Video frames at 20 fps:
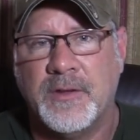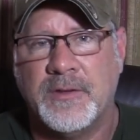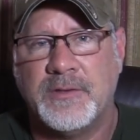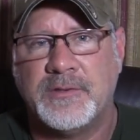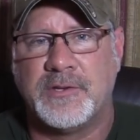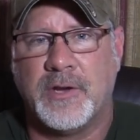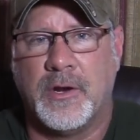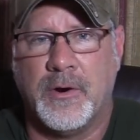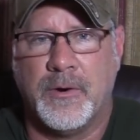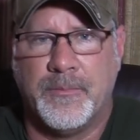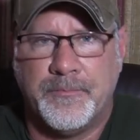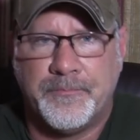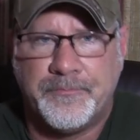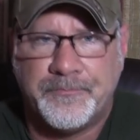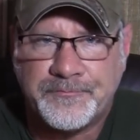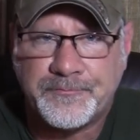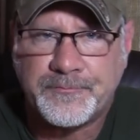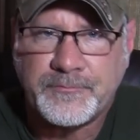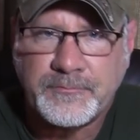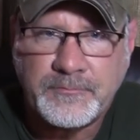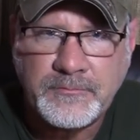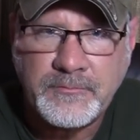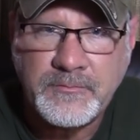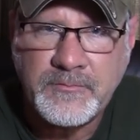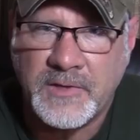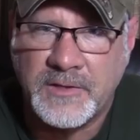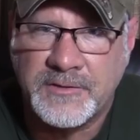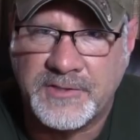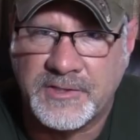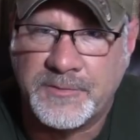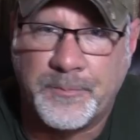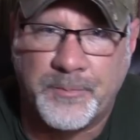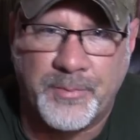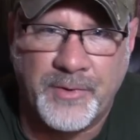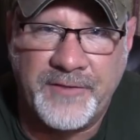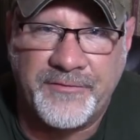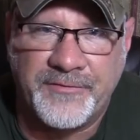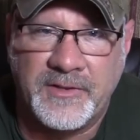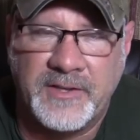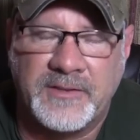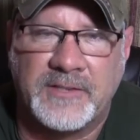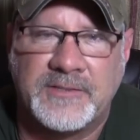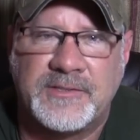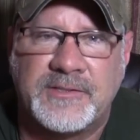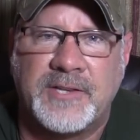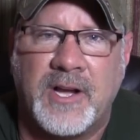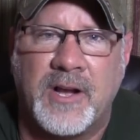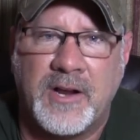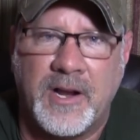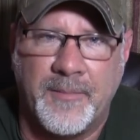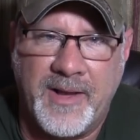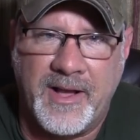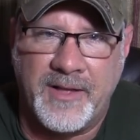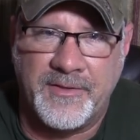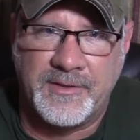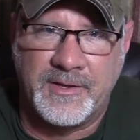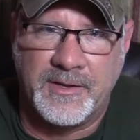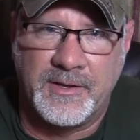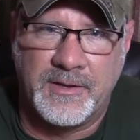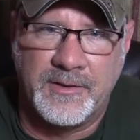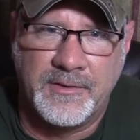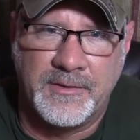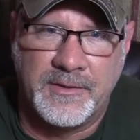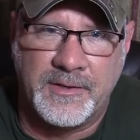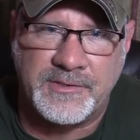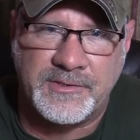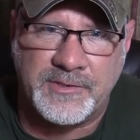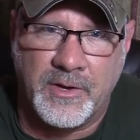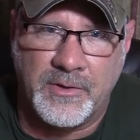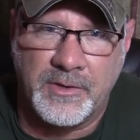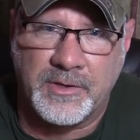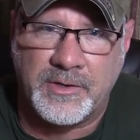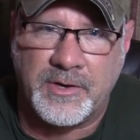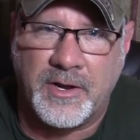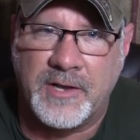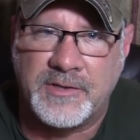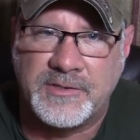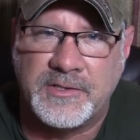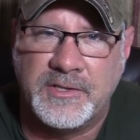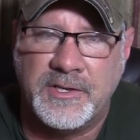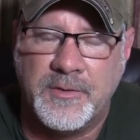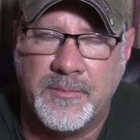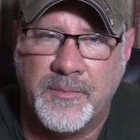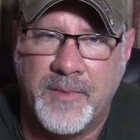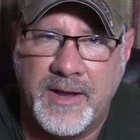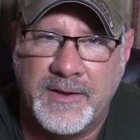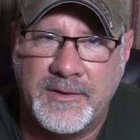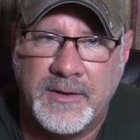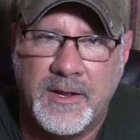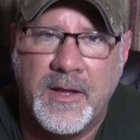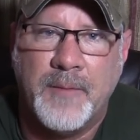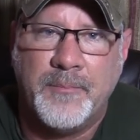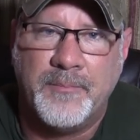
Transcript: So just briefly, let's talk about the solar cost that you might